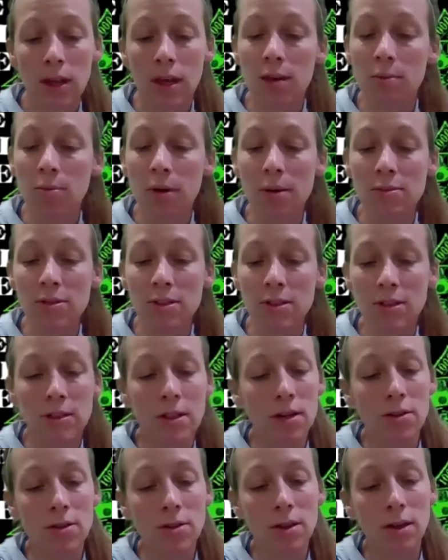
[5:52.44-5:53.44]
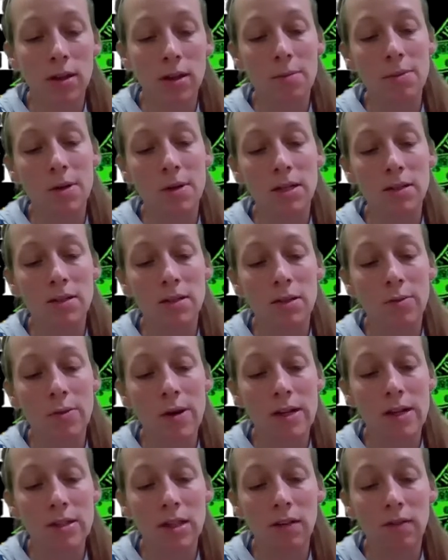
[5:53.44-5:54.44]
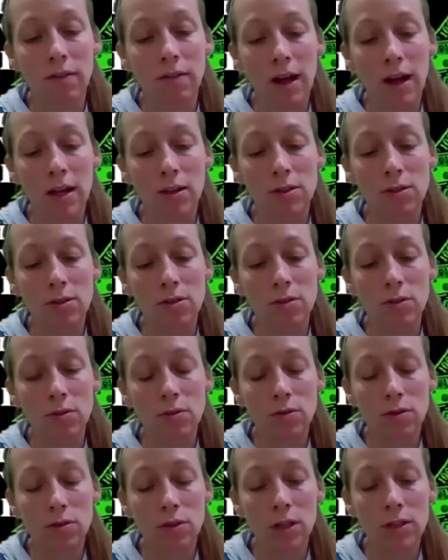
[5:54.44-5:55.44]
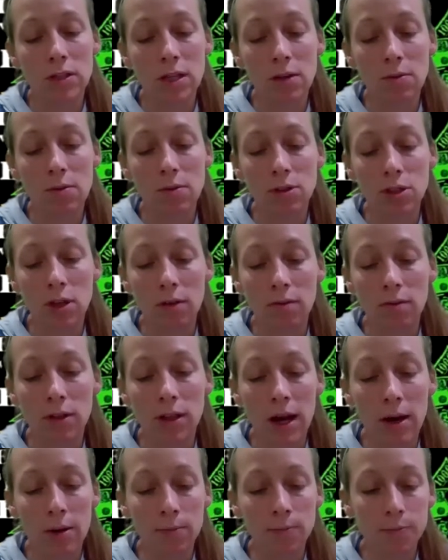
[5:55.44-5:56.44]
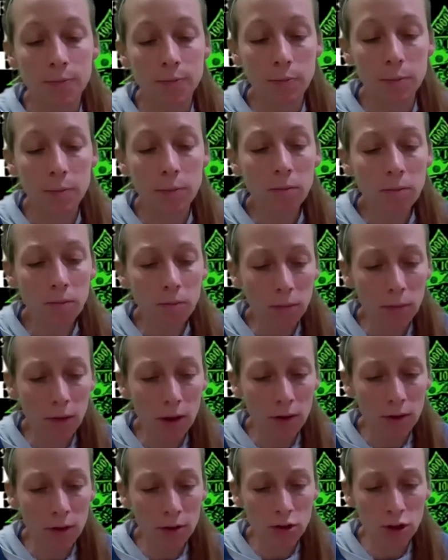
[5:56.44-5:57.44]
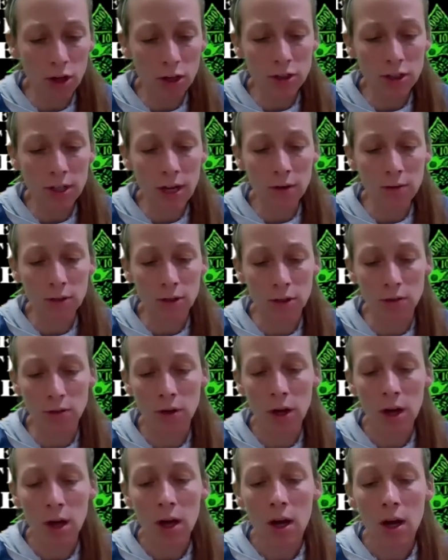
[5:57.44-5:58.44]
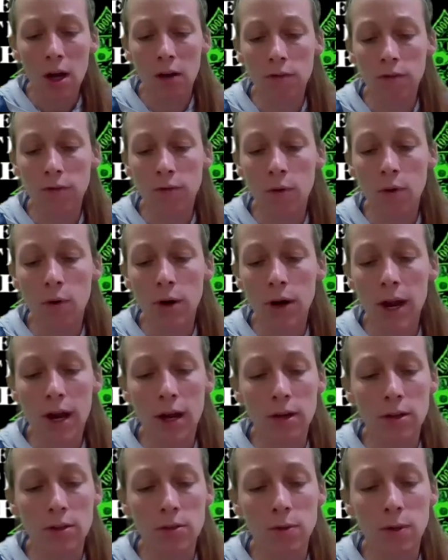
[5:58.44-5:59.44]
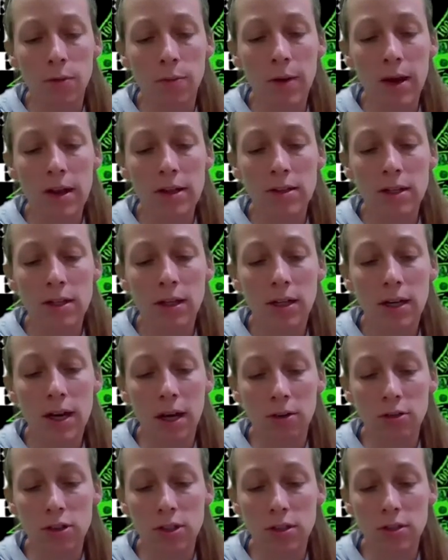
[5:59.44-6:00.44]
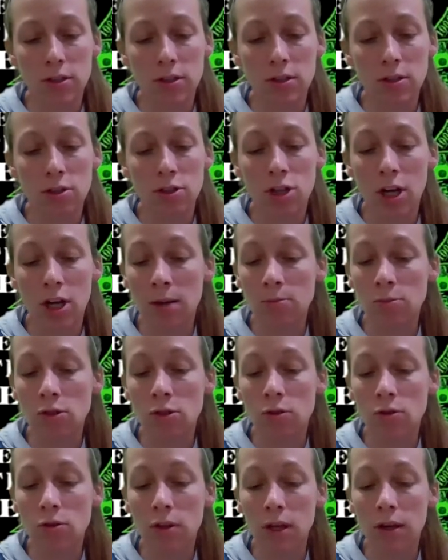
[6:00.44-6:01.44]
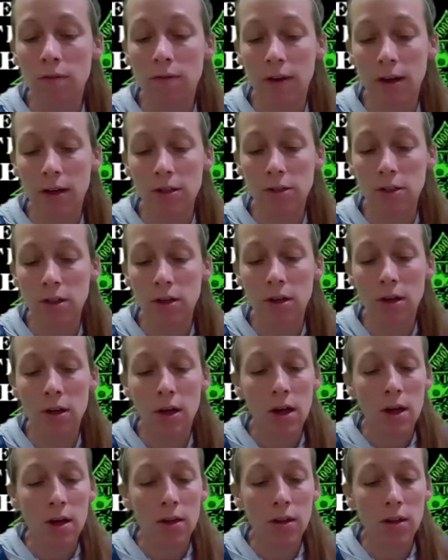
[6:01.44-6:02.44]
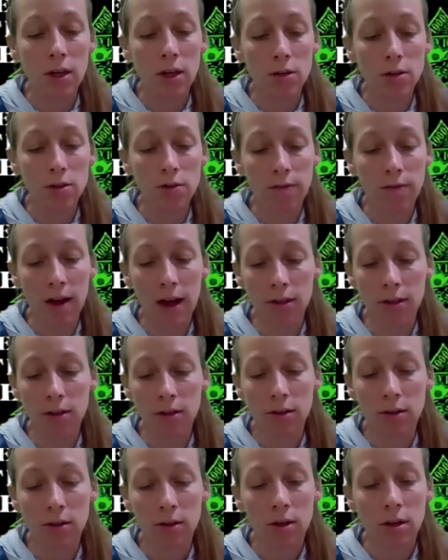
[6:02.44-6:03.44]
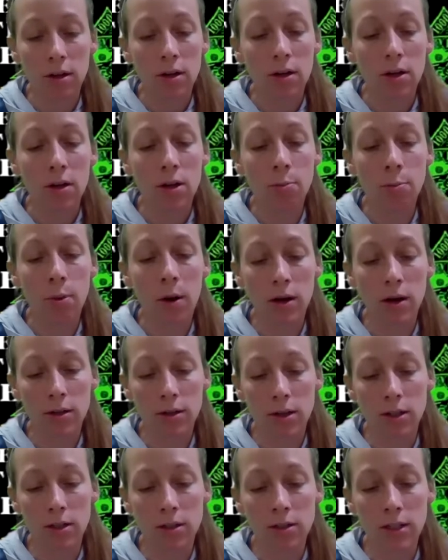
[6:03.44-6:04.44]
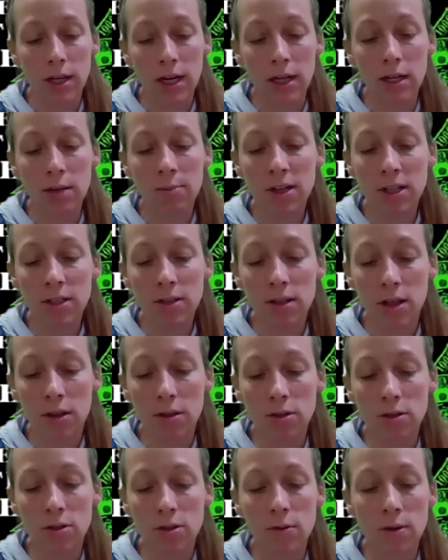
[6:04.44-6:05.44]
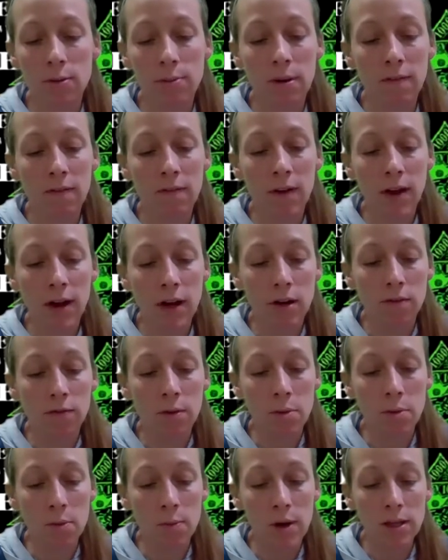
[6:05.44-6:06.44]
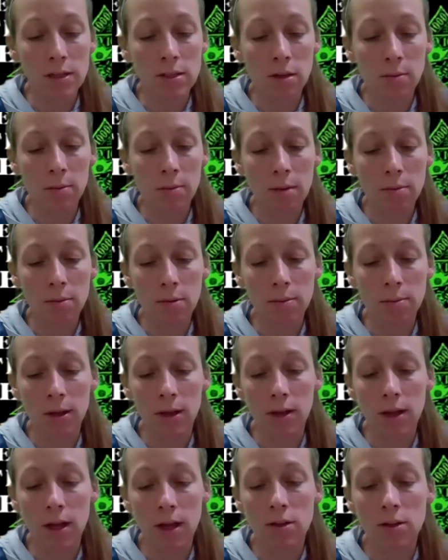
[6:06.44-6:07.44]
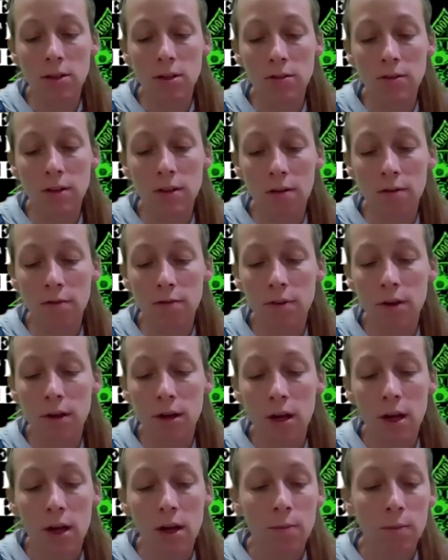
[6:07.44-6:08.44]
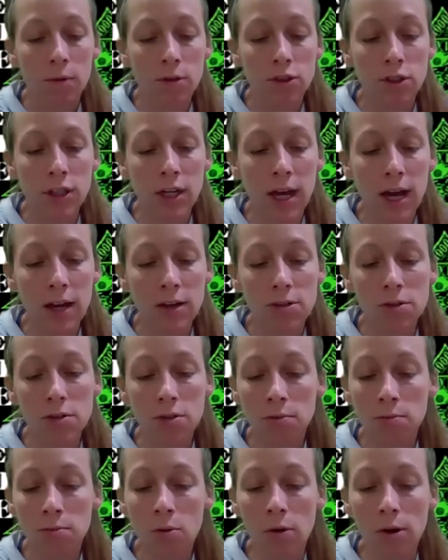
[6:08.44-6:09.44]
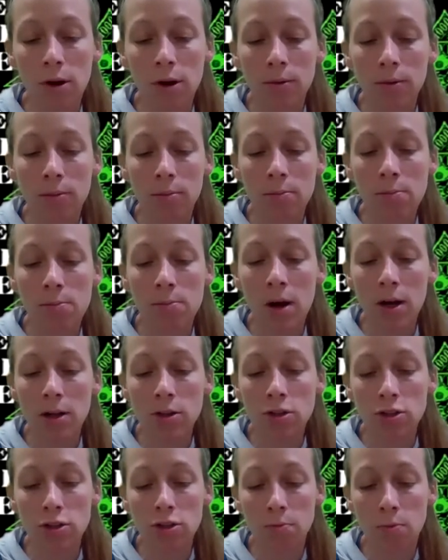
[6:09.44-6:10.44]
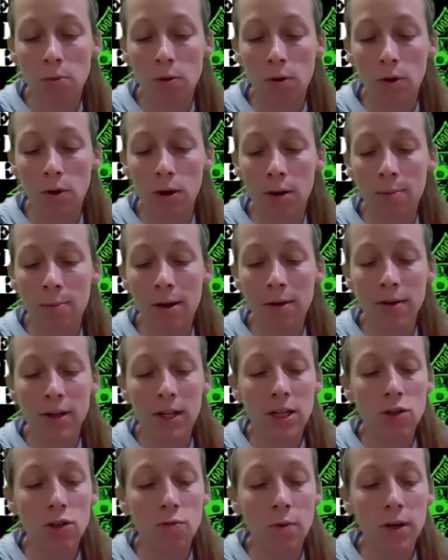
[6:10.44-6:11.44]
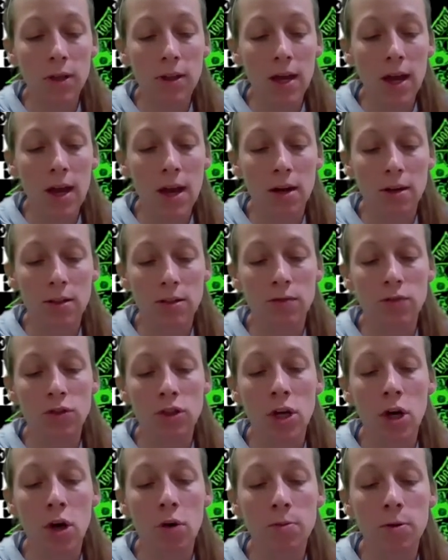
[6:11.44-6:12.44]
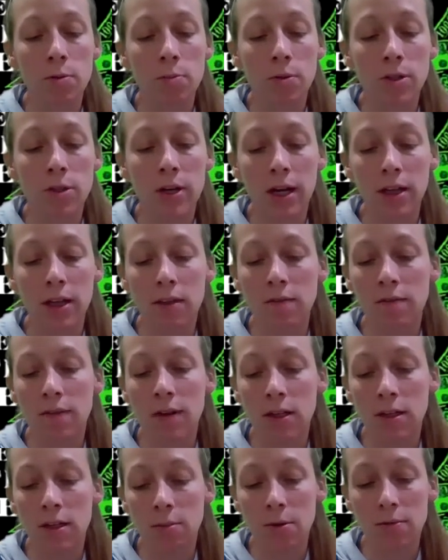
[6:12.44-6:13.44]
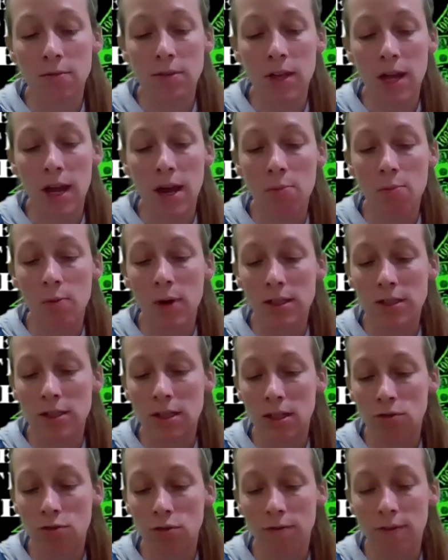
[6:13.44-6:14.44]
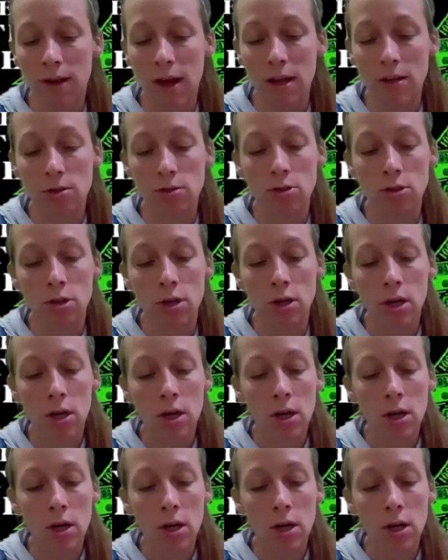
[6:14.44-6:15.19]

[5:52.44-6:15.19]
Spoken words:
He promised to send her the clippings in the Westing file as soon as he was shoveled out. The judge now knew of 4 heirs with Westing connections: James Hu, the inventor, Theo's father, her partner, Sandy McSuthers, who had been fired from the Westing paper mill, and herself. But she had to learn more, much more, about each one of the heirs if she hoped to protect the victim of Sam Westing's revenge.